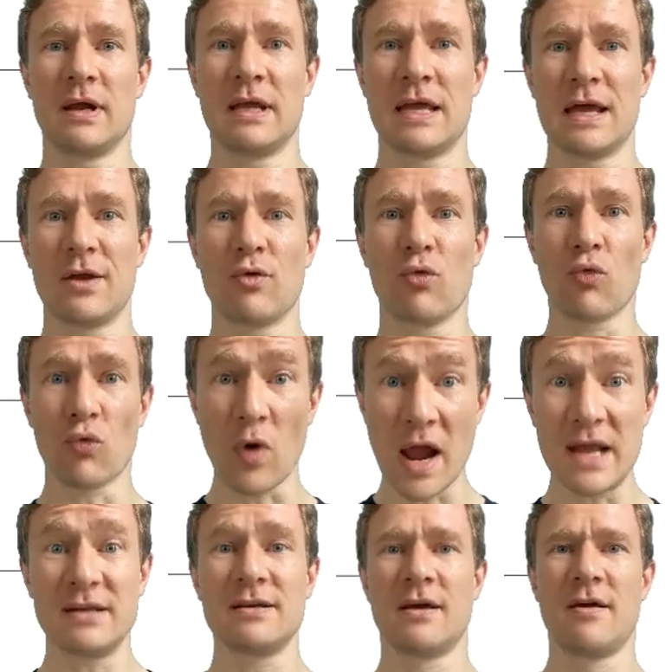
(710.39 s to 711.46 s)
get
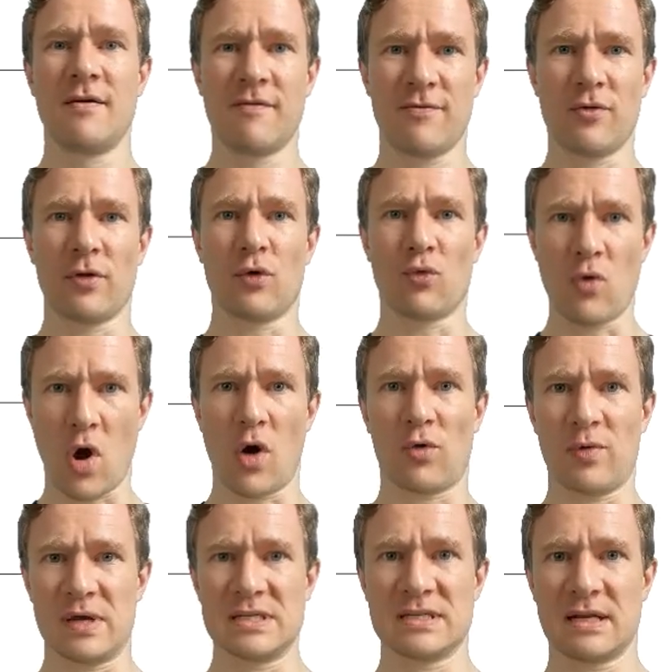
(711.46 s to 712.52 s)
right for the wrong
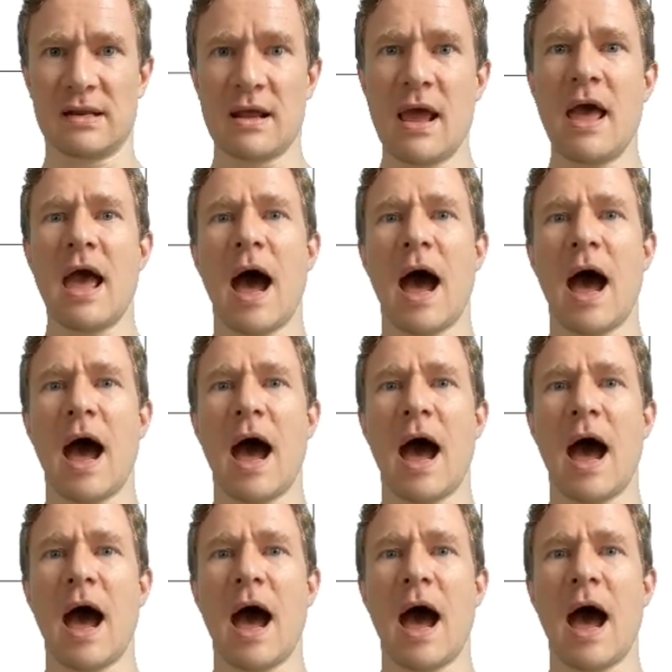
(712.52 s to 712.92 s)
reason?